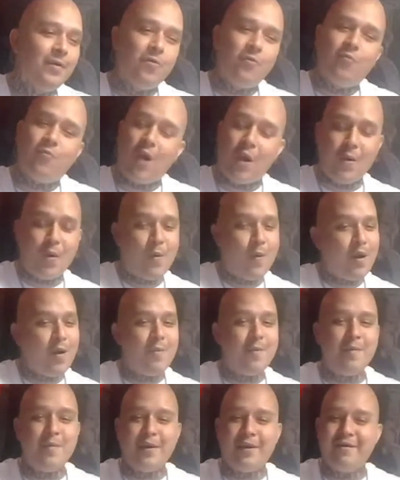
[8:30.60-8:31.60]
Wow, I'm
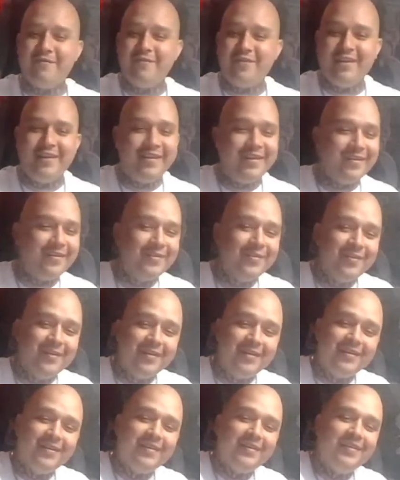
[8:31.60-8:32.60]
gonna make a video.
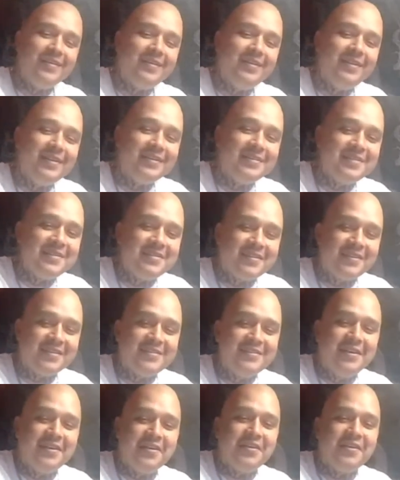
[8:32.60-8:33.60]
Let's
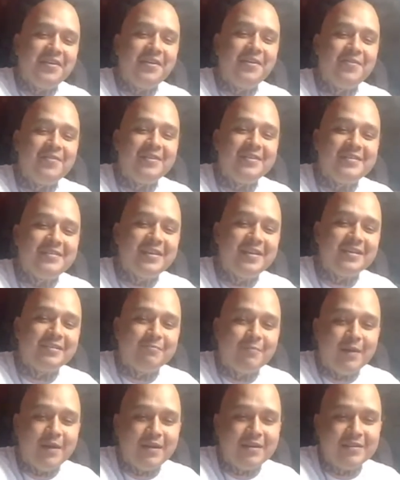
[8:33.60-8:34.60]
continue to hear what he says,
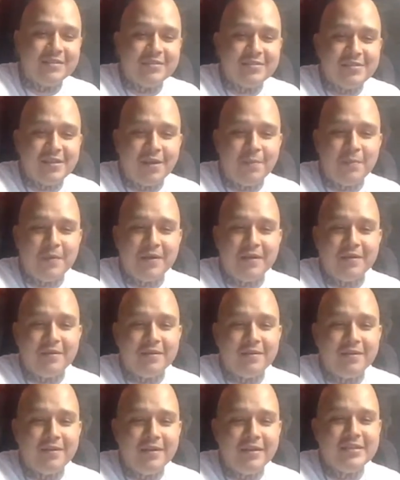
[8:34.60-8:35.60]
man. Because I mean,
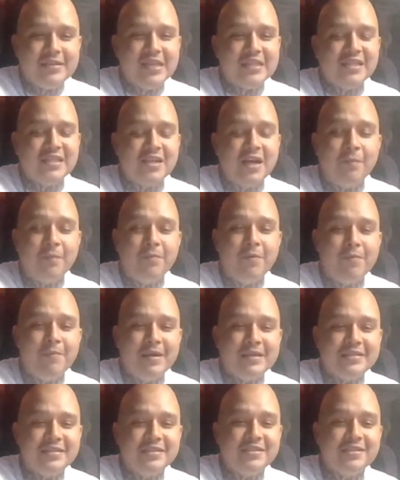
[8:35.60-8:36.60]
he sends a couple
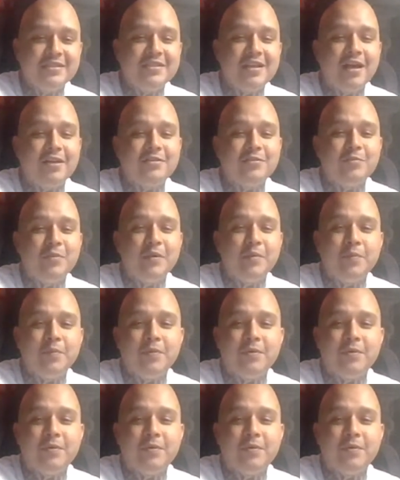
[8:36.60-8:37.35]
messages out to people.